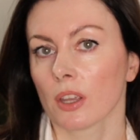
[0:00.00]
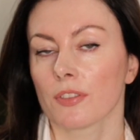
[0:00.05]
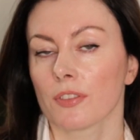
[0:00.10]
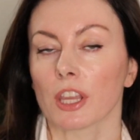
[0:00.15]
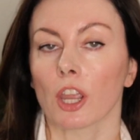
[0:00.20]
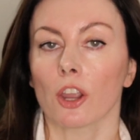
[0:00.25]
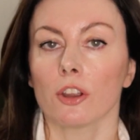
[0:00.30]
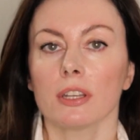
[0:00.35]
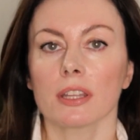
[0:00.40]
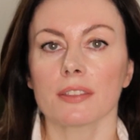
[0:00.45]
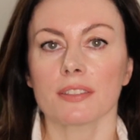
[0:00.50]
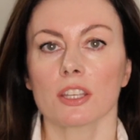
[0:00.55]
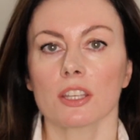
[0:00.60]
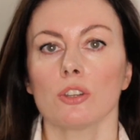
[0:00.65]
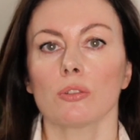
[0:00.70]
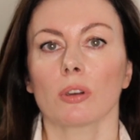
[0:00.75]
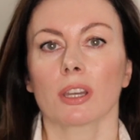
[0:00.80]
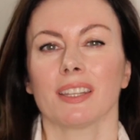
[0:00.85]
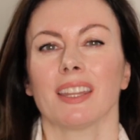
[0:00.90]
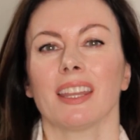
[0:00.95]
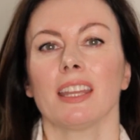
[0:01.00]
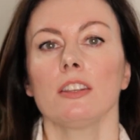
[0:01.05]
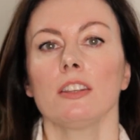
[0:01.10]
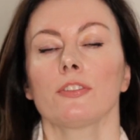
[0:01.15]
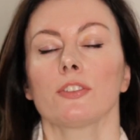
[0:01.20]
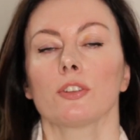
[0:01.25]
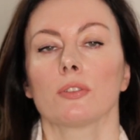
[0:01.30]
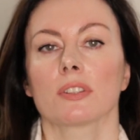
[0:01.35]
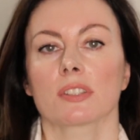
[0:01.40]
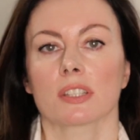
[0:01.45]
The only thing you can
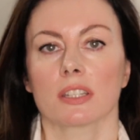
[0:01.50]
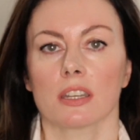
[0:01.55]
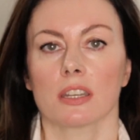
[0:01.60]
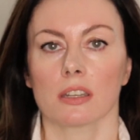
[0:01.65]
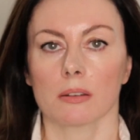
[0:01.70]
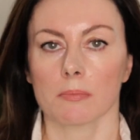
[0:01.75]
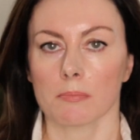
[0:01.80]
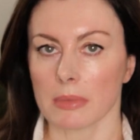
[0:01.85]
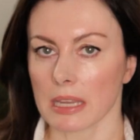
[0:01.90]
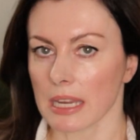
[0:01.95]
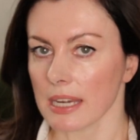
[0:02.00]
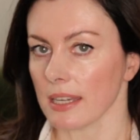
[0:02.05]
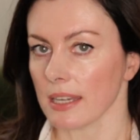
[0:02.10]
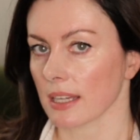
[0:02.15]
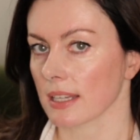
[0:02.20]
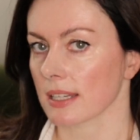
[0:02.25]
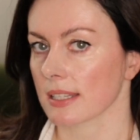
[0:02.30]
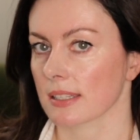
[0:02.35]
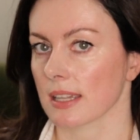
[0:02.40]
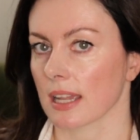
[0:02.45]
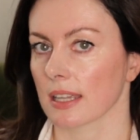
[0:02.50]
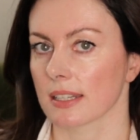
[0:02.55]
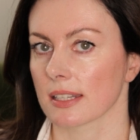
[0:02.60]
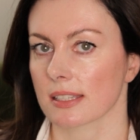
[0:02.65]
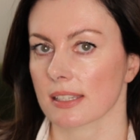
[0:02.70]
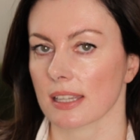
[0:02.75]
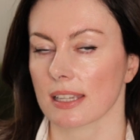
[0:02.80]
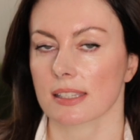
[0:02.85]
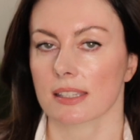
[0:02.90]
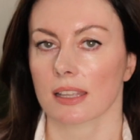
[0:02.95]
influence in an immediate
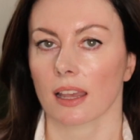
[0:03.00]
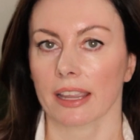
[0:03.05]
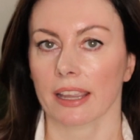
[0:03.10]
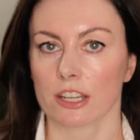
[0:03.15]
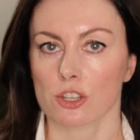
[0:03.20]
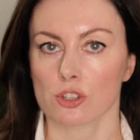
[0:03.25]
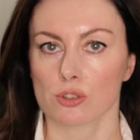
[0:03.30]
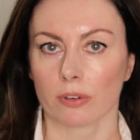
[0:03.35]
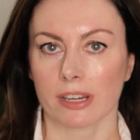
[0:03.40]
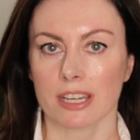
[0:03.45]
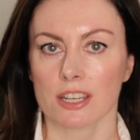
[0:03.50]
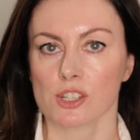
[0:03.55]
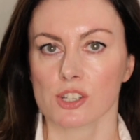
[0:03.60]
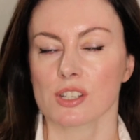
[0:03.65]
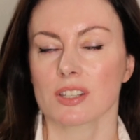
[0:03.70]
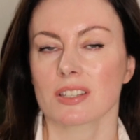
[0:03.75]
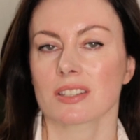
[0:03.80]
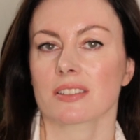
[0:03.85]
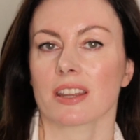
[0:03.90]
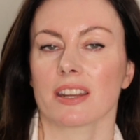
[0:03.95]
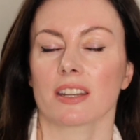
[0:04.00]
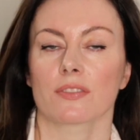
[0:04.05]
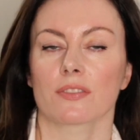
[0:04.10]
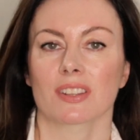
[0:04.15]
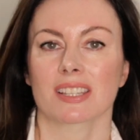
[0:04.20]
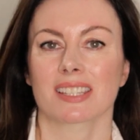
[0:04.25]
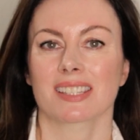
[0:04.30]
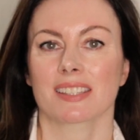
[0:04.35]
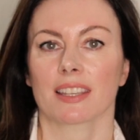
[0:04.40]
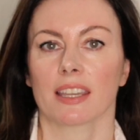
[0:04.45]
sense is the hydration state of
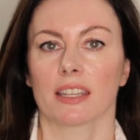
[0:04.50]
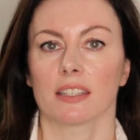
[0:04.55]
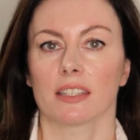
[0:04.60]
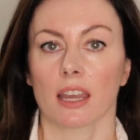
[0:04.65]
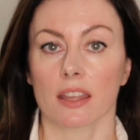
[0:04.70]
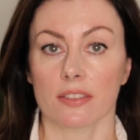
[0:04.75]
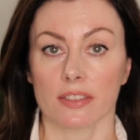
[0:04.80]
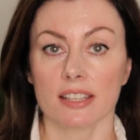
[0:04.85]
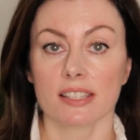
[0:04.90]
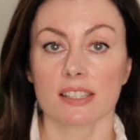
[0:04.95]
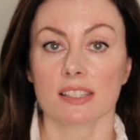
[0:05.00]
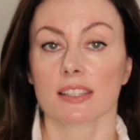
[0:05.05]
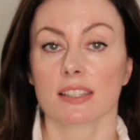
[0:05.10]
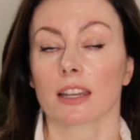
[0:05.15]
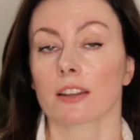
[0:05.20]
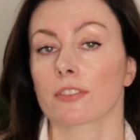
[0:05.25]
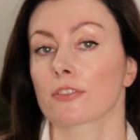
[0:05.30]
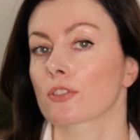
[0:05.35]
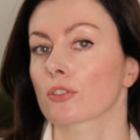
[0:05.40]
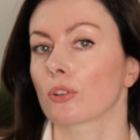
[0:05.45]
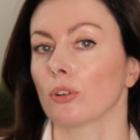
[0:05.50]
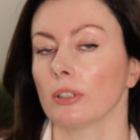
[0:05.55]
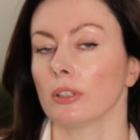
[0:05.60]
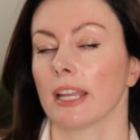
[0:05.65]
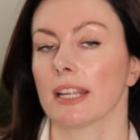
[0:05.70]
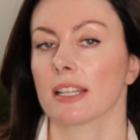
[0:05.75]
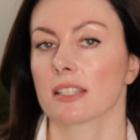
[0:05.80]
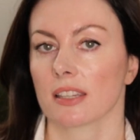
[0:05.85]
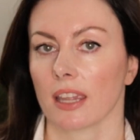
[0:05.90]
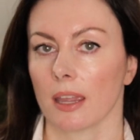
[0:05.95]
the skin, and this is, after all,
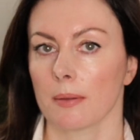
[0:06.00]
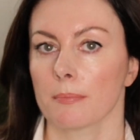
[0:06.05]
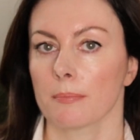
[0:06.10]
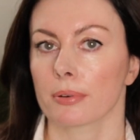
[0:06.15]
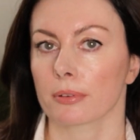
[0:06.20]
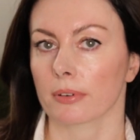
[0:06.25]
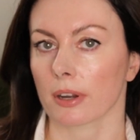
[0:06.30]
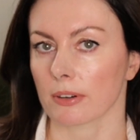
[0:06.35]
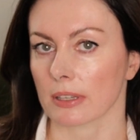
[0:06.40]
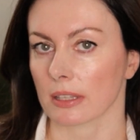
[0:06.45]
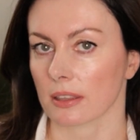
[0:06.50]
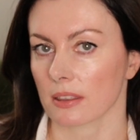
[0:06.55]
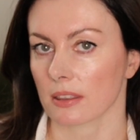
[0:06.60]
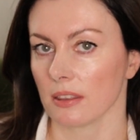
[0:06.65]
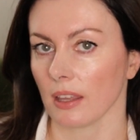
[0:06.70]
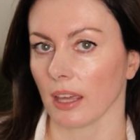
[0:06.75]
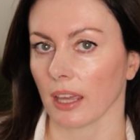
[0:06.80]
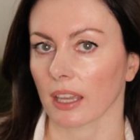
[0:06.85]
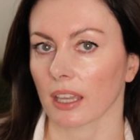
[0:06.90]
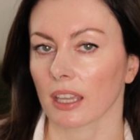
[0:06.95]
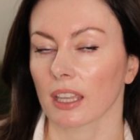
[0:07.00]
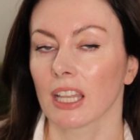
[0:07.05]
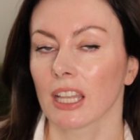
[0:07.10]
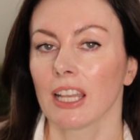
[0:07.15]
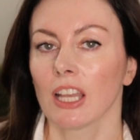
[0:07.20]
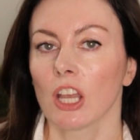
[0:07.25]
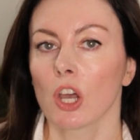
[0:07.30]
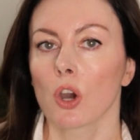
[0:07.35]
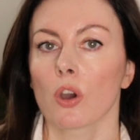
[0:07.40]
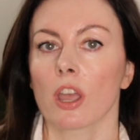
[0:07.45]
a temporary thing.
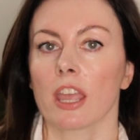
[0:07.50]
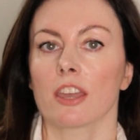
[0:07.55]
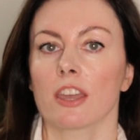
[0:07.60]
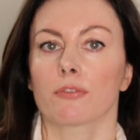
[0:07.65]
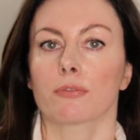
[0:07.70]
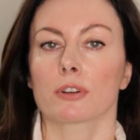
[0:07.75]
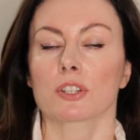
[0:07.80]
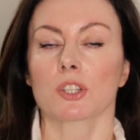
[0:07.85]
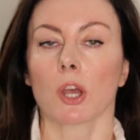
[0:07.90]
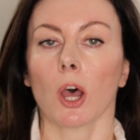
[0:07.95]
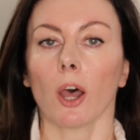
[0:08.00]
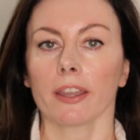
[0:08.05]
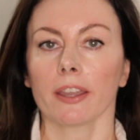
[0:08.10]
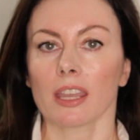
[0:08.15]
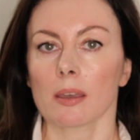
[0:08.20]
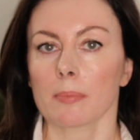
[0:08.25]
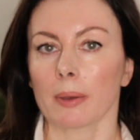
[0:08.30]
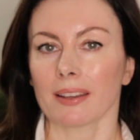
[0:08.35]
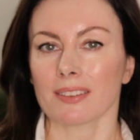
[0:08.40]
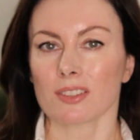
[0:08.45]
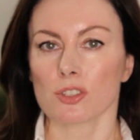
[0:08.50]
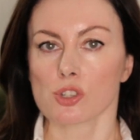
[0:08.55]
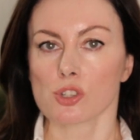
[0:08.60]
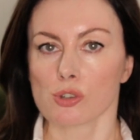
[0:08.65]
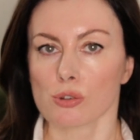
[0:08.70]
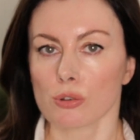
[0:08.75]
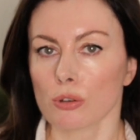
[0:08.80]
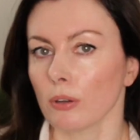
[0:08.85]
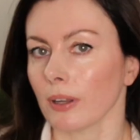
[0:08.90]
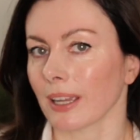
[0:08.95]
If we're talking about
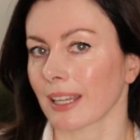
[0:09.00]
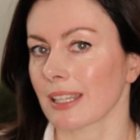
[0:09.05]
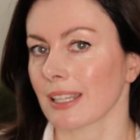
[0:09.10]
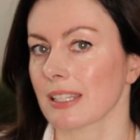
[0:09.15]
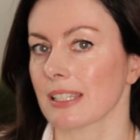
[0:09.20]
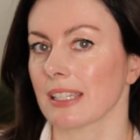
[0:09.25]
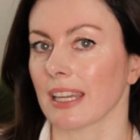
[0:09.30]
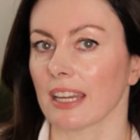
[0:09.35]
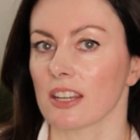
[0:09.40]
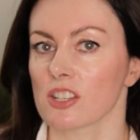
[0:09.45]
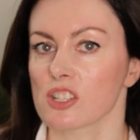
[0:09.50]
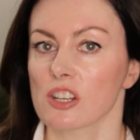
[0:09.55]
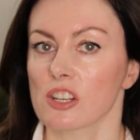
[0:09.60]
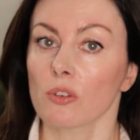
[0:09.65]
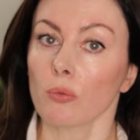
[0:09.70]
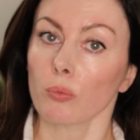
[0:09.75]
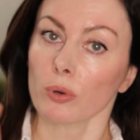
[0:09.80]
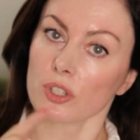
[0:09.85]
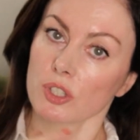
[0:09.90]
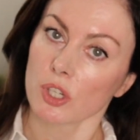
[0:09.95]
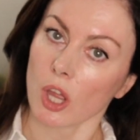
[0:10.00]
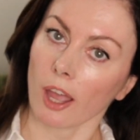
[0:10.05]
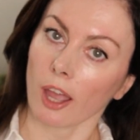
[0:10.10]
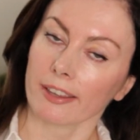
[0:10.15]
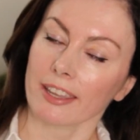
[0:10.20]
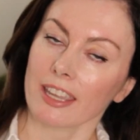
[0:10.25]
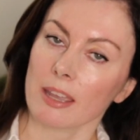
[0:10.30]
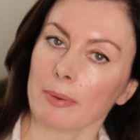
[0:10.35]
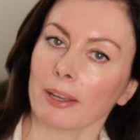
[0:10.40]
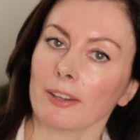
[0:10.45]
true anti-aging, we're
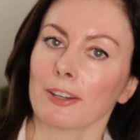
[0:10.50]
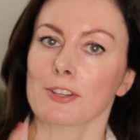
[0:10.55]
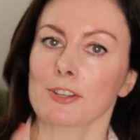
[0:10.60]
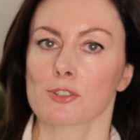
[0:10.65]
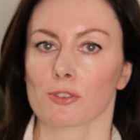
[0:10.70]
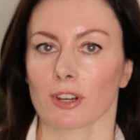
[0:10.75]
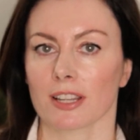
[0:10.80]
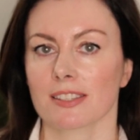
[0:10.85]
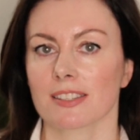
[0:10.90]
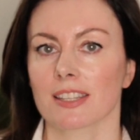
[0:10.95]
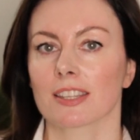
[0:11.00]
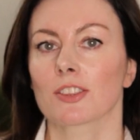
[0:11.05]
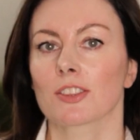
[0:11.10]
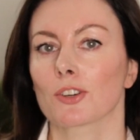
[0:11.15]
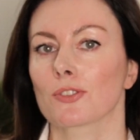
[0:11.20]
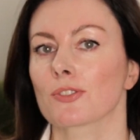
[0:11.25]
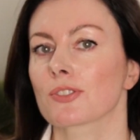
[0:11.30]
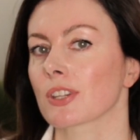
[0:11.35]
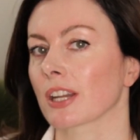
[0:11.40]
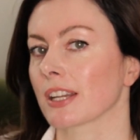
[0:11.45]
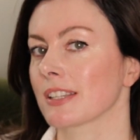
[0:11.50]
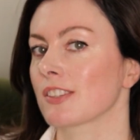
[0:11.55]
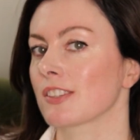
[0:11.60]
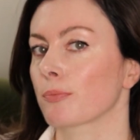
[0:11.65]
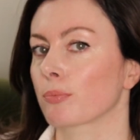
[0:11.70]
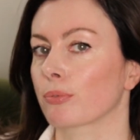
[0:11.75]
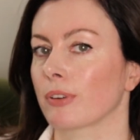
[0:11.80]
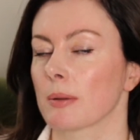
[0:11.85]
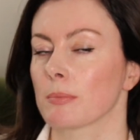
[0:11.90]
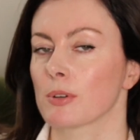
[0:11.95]
talking about addressing those signs
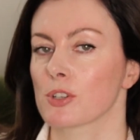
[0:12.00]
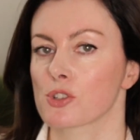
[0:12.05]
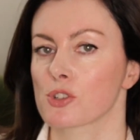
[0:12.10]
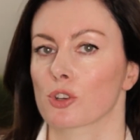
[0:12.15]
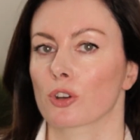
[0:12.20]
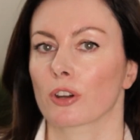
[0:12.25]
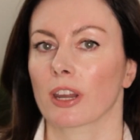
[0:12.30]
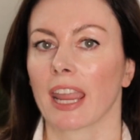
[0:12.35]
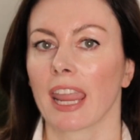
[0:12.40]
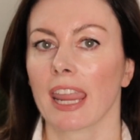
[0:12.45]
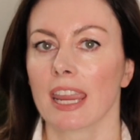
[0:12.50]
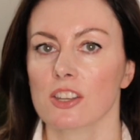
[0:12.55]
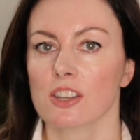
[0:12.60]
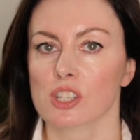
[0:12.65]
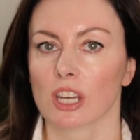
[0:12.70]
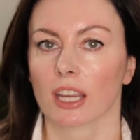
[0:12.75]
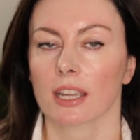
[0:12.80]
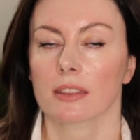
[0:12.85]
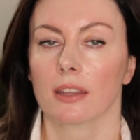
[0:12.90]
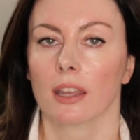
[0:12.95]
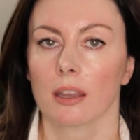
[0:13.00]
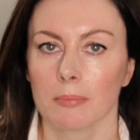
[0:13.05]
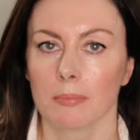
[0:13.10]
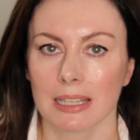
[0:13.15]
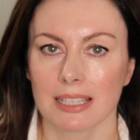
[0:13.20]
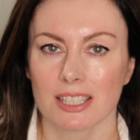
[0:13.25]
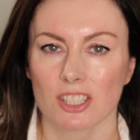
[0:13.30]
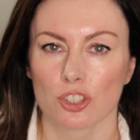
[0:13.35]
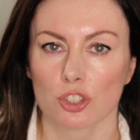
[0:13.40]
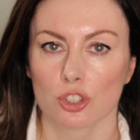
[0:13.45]
of premature aging, and that
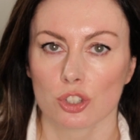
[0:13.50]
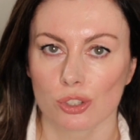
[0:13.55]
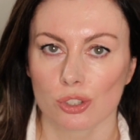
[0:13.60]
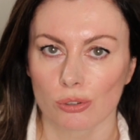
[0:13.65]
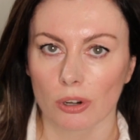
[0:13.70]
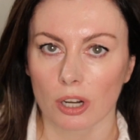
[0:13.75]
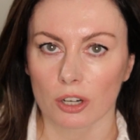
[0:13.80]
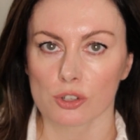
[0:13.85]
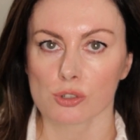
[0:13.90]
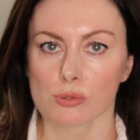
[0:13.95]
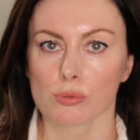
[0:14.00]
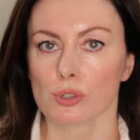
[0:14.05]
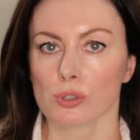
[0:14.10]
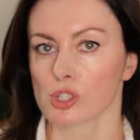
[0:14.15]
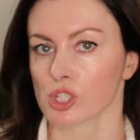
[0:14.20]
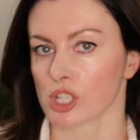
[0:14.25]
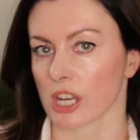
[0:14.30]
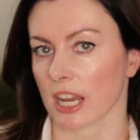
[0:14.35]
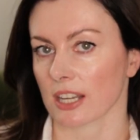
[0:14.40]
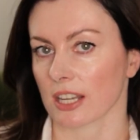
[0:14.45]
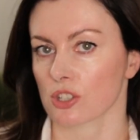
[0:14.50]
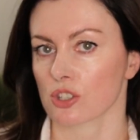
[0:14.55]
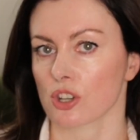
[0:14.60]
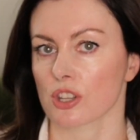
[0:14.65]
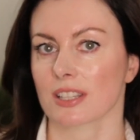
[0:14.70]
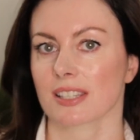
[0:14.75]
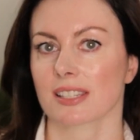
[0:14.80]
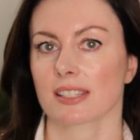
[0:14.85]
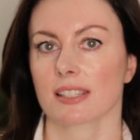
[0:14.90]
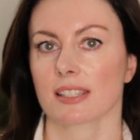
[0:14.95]
means structural change to
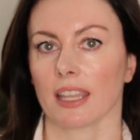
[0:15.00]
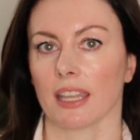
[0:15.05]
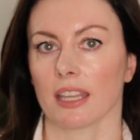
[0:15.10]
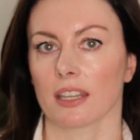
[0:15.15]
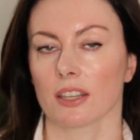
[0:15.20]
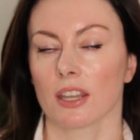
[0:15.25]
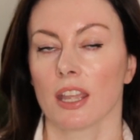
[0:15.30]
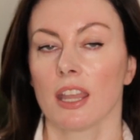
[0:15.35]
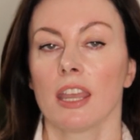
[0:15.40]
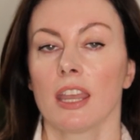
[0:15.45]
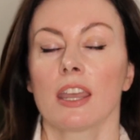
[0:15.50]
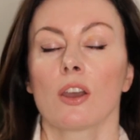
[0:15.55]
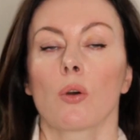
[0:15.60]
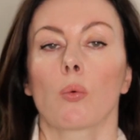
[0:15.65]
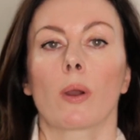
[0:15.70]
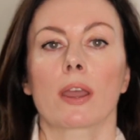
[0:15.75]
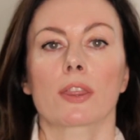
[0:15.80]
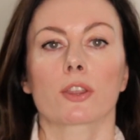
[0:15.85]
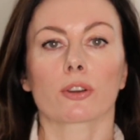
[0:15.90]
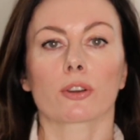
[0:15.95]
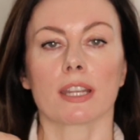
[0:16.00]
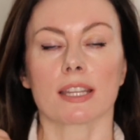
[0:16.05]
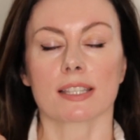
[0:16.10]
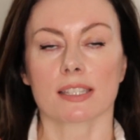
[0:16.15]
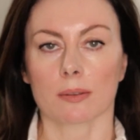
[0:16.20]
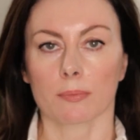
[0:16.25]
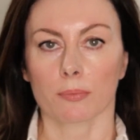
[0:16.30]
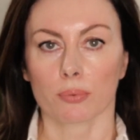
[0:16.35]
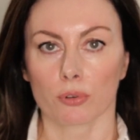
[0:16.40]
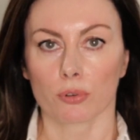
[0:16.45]
the skin, whether
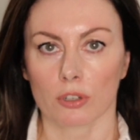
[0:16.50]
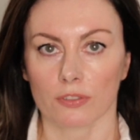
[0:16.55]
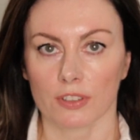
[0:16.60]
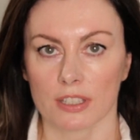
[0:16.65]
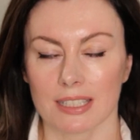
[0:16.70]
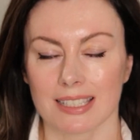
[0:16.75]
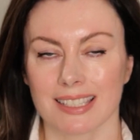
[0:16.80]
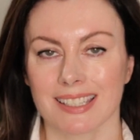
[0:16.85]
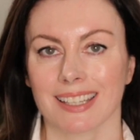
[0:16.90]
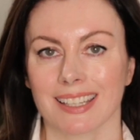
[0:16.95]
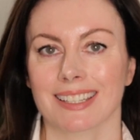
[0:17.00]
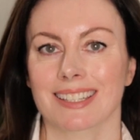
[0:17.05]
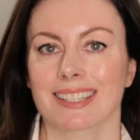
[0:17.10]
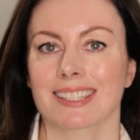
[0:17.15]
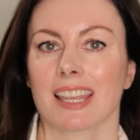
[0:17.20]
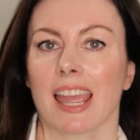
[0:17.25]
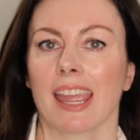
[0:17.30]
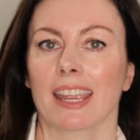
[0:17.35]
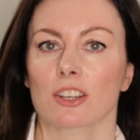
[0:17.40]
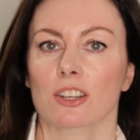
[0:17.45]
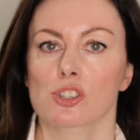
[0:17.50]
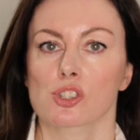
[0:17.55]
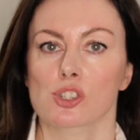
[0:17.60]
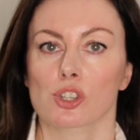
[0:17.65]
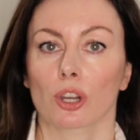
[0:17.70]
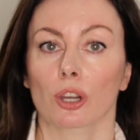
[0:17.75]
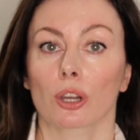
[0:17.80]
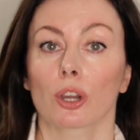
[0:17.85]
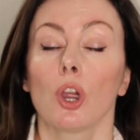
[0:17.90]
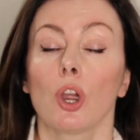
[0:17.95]
it's improving the skin
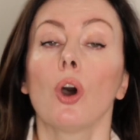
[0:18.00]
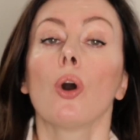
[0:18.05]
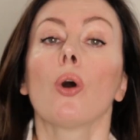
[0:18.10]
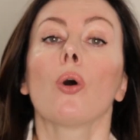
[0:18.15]
texture